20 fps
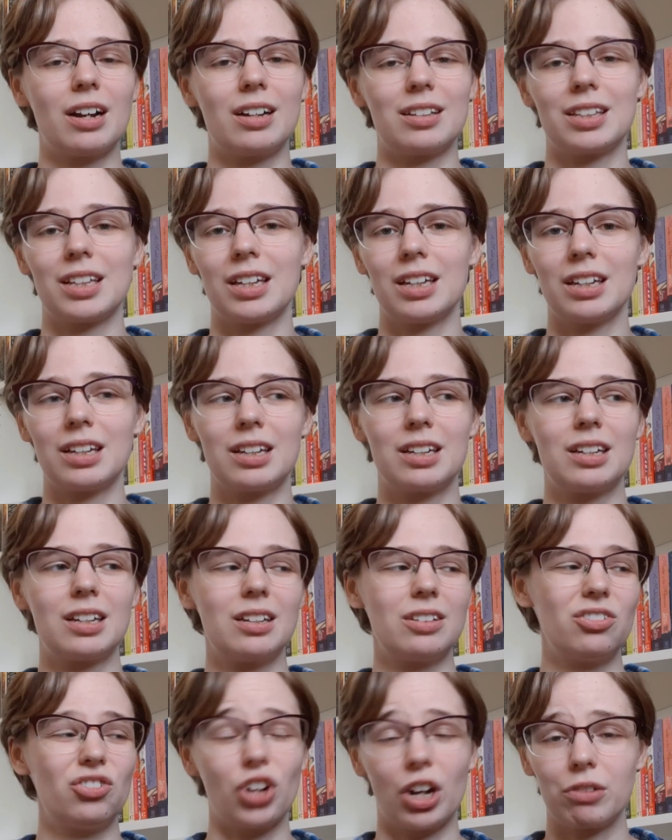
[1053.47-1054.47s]
I think
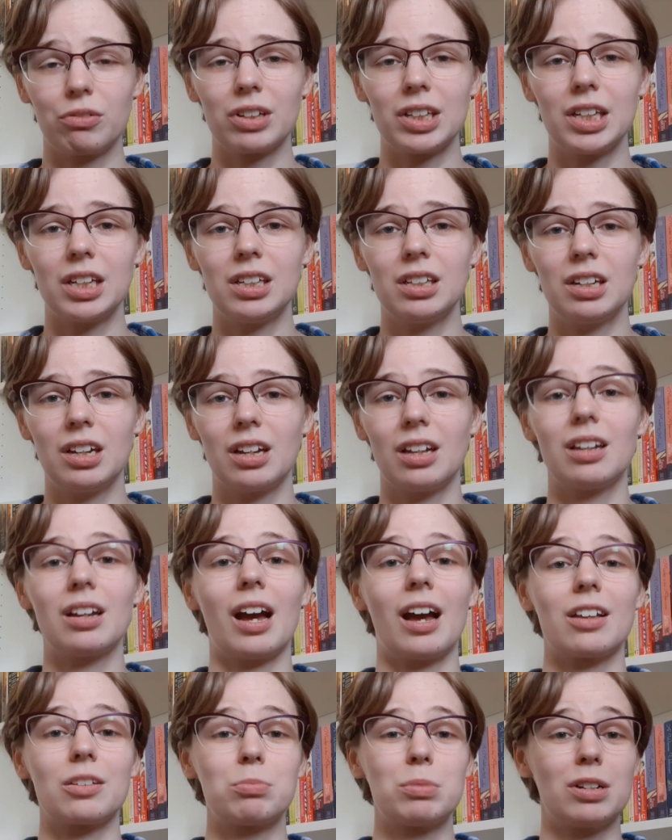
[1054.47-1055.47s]
generally it
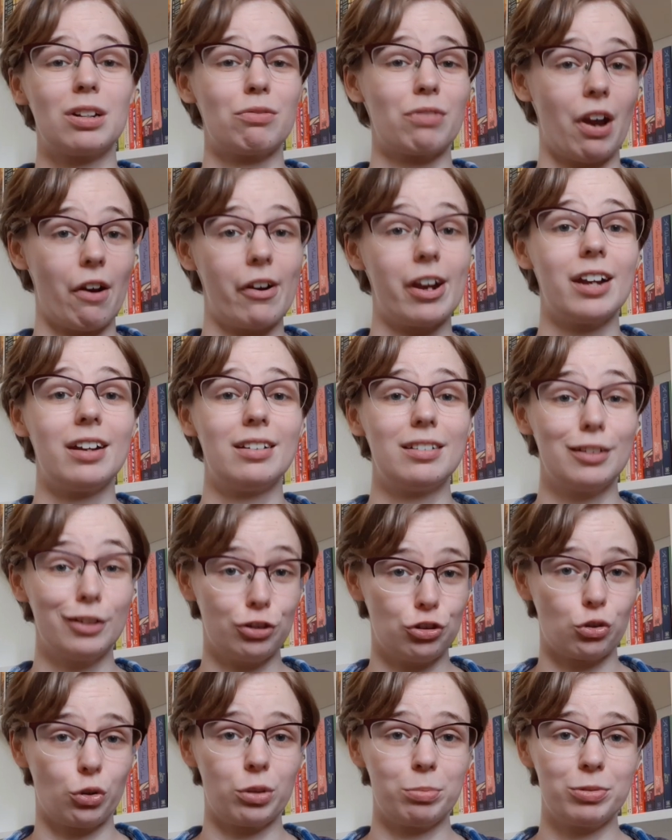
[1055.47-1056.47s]
has been a very
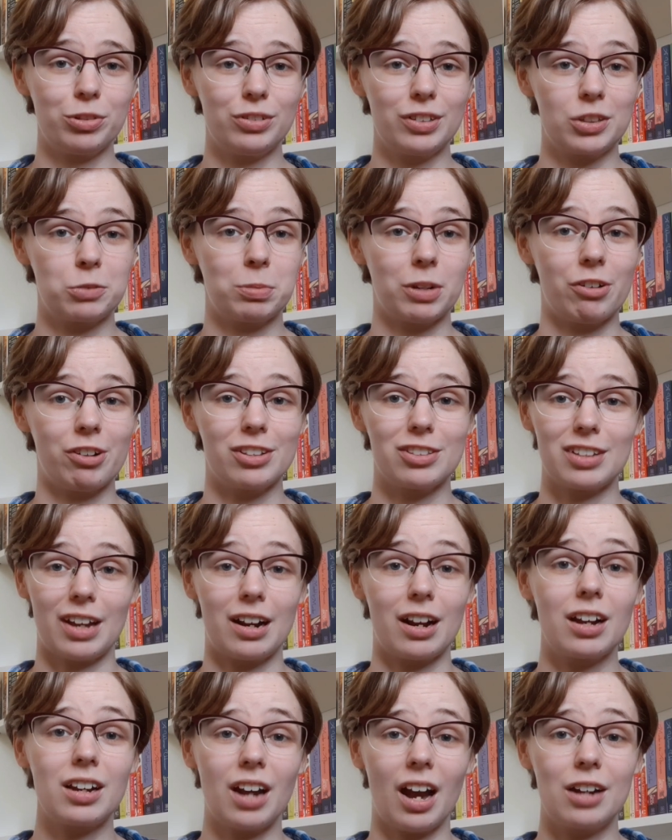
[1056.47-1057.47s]
enjoyable experience,
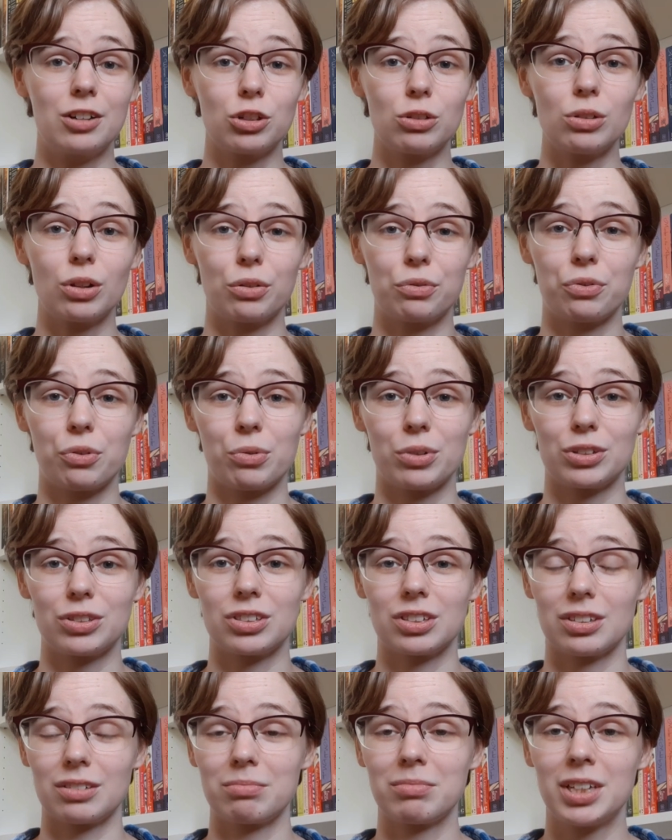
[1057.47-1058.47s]
and I do look forward
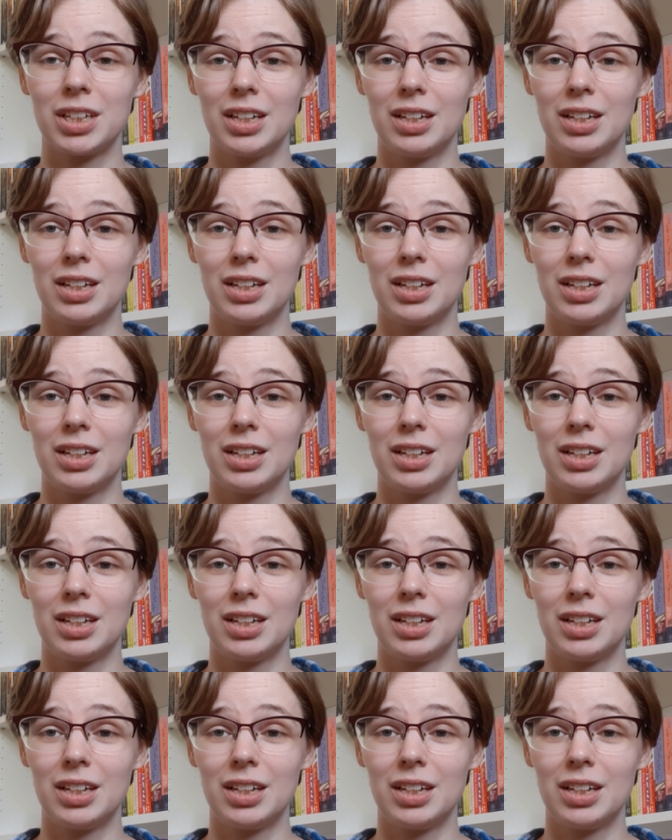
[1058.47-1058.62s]
to